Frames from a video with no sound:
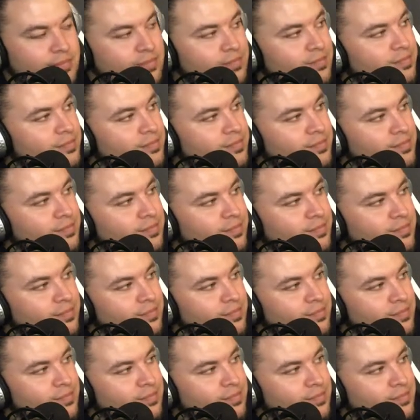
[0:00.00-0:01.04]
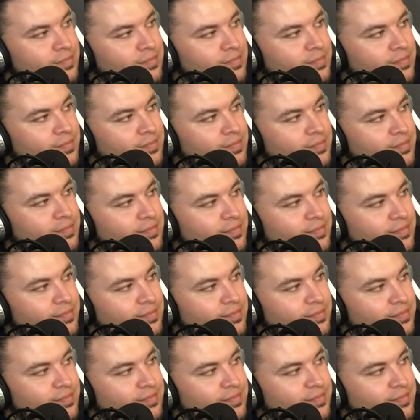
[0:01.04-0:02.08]

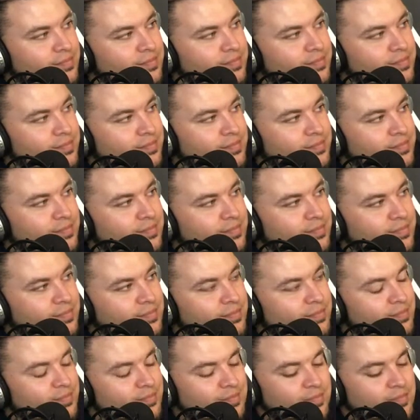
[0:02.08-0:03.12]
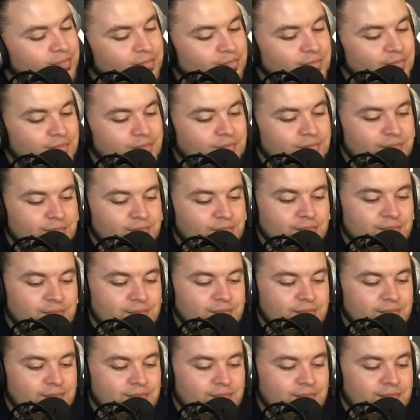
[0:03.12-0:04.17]

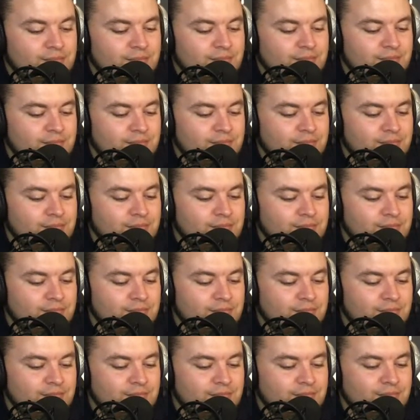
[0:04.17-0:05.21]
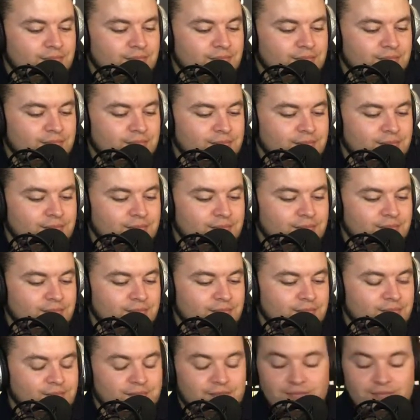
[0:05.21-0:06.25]

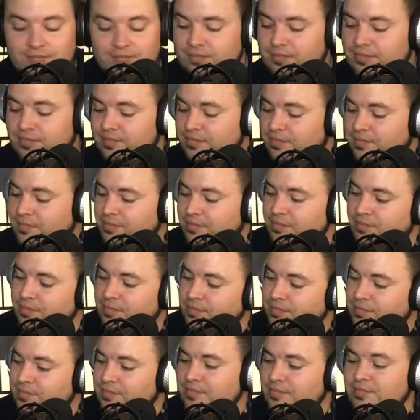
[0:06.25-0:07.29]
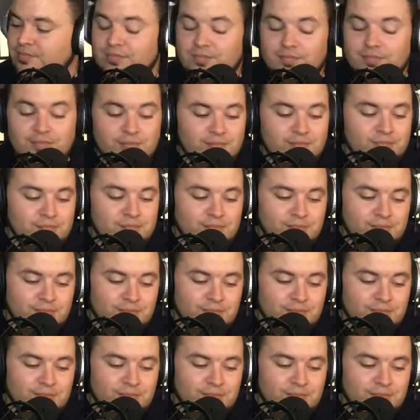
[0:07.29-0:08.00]
No words are spoken by the person on screen.